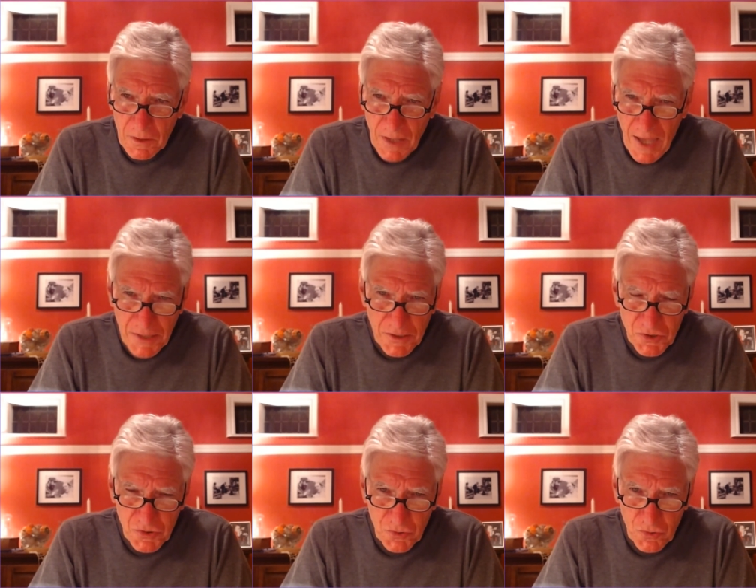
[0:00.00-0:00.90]

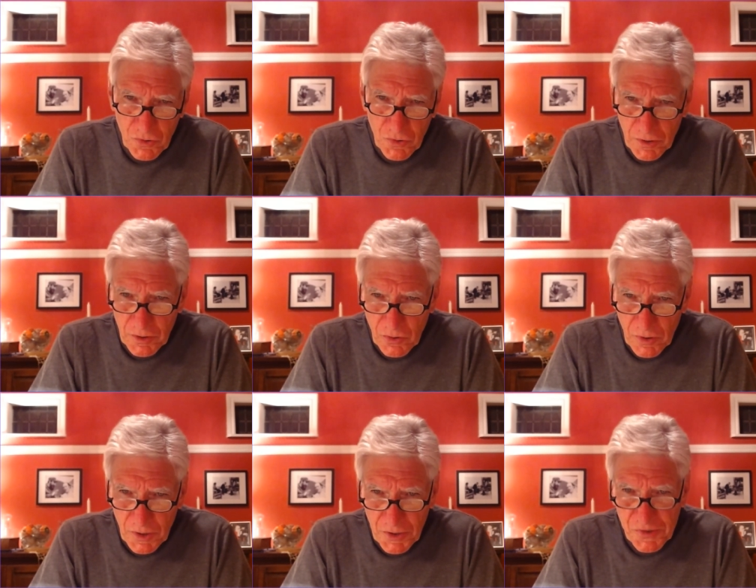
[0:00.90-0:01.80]
attitude or
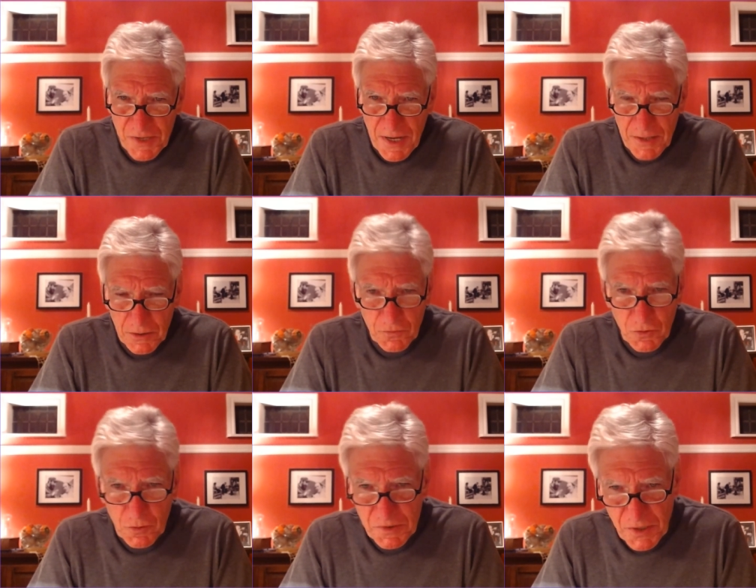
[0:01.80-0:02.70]
or understanding of
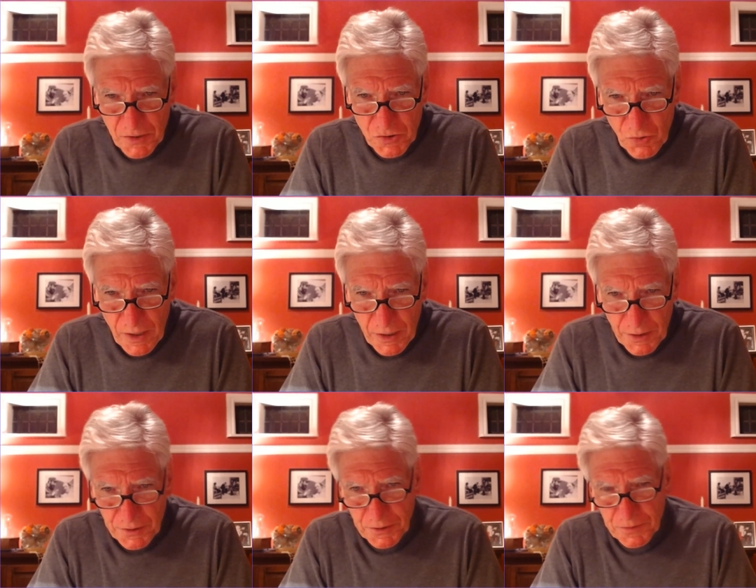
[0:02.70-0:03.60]
human
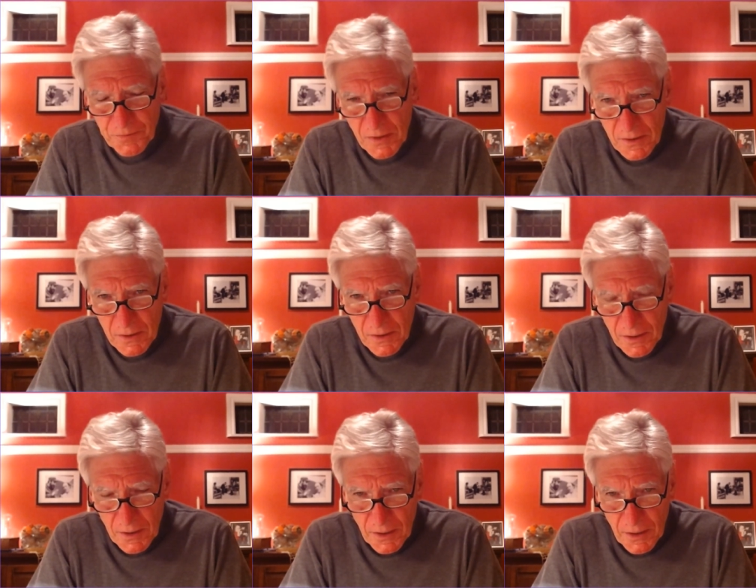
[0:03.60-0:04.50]
sexuality
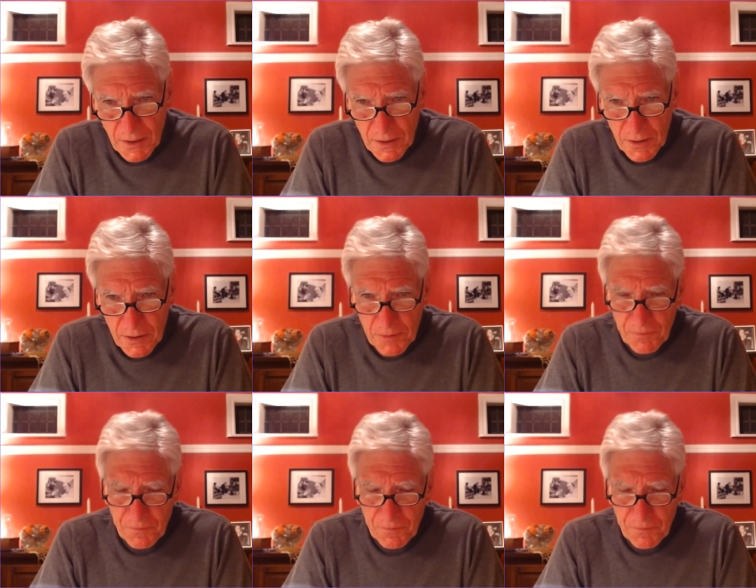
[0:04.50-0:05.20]
um,